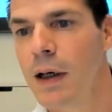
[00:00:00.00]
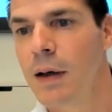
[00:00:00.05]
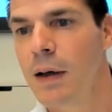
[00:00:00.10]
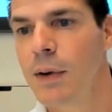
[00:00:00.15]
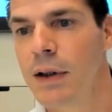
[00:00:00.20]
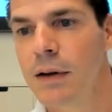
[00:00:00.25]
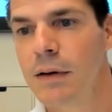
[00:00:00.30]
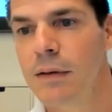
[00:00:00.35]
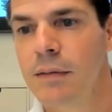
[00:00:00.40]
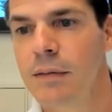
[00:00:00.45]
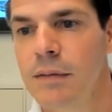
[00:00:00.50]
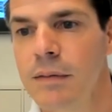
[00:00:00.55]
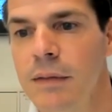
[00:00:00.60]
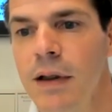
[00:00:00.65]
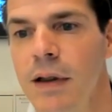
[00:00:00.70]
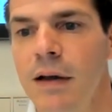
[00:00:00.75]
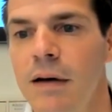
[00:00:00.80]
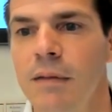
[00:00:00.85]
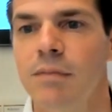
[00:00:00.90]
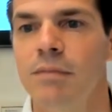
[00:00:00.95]
I mean,
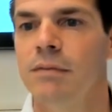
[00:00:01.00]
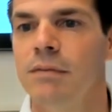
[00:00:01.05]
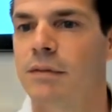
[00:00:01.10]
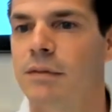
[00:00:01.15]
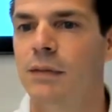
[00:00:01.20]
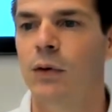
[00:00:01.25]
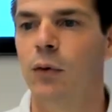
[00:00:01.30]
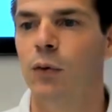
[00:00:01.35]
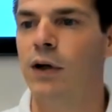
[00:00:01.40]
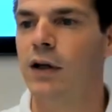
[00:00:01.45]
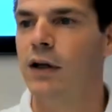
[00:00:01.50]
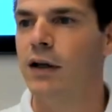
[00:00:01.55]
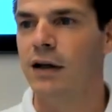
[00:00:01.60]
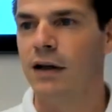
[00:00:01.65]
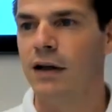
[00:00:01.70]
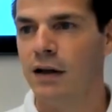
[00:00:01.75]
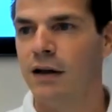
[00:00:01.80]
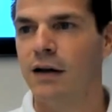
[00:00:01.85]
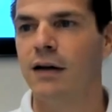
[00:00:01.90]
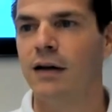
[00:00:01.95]

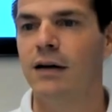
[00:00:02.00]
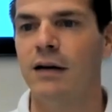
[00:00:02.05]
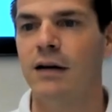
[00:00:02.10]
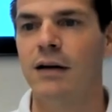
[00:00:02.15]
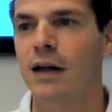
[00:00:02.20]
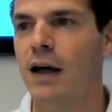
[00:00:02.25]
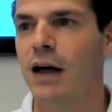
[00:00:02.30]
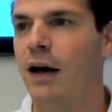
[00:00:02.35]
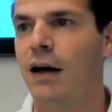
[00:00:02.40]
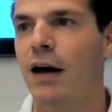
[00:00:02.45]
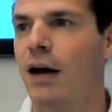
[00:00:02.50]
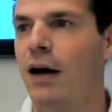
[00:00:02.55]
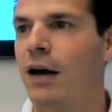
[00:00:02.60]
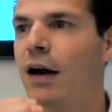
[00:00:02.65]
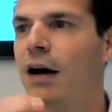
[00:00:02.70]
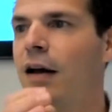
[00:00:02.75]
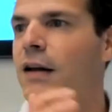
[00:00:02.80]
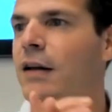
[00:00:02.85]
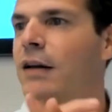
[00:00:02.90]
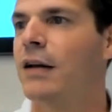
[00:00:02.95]
really,
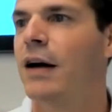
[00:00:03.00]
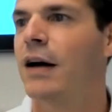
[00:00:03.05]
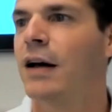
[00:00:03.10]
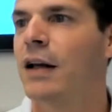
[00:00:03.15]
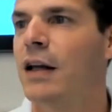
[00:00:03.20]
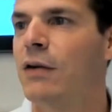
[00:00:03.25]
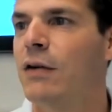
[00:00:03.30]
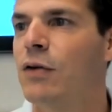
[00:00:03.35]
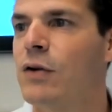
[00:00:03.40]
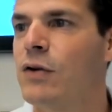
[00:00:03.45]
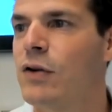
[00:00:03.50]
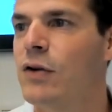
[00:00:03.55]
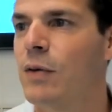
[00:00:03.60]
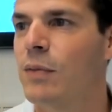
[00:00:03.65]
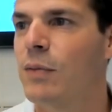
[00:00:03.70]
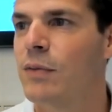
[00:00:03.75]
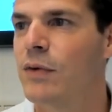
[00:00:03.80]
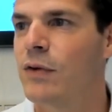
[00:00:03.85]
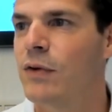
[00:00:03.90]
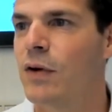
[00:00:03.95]
I leave you
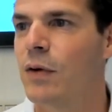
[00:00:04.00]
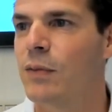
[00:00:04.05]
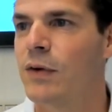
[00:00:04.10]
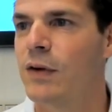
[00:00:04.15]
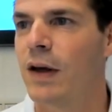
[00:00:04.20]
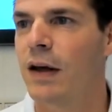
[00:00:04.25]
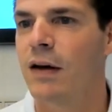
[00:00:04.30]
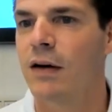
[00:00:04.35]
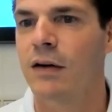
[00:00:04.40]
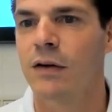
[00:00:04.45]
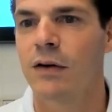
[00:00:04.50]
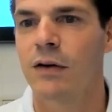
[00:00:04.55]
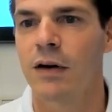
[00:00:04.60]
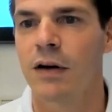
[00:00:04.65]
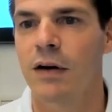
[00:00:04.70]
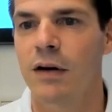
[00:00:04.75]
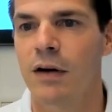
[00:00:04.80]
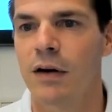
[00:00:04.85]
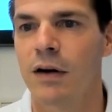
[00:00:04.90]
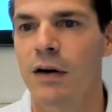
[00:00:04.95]
some seconds
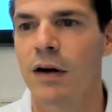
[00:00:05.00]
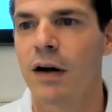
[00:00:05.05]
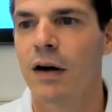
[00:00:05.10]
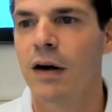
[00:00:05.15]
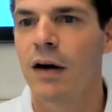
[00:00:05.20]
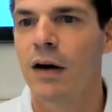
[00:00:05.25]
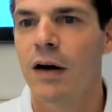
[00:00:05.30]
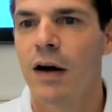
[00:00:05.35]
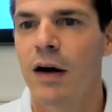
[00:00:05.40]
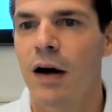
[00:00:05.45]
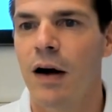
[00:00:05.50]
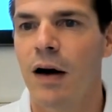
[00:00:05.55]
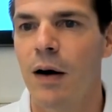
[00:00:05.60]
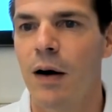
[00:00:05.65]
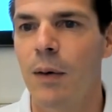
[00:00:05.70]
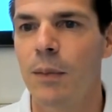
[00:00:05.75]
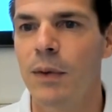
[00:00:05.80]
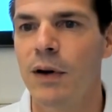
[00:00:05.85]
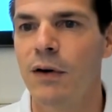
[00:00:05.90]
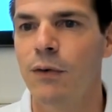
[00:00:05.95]

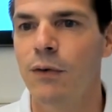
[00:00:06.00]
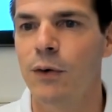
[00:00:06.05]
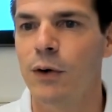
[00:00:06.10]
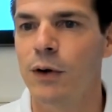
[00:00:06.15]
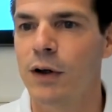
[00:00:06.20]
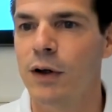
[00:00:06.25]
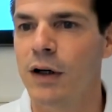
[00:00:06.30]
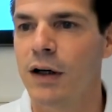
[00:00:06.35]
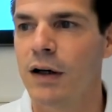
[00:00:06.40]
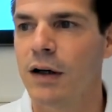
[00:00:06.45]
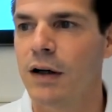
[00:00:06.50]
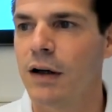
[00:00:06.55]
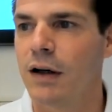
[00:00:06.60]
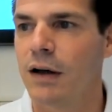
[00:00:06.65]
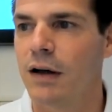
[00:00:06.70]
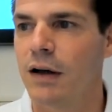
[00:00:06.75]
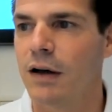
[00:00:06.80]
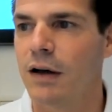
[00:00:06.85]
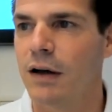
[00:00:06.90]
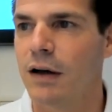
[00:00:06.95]
before
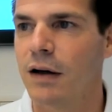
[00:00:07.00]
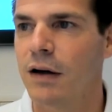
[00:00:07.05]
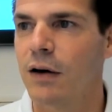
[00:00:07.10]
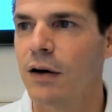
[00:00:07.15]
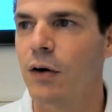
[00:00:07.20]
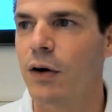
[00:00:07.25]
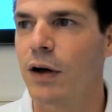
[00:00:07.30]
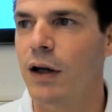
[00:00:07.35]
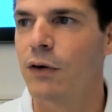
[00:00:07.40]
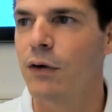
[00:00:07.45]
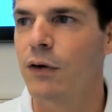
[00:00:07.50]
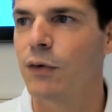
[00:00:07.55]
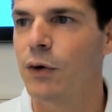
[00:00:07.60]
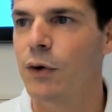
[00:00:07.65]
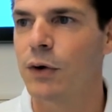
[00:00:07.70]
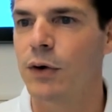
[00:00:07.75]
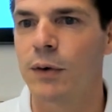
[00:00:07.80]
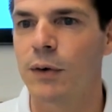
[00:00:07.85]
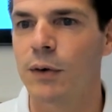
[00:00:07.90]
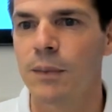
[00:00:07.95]
going
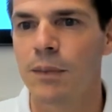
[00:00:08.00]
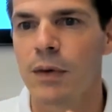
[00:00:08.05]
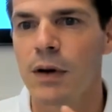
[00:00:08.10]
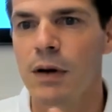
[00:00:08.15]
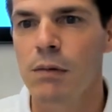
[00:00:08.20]
further.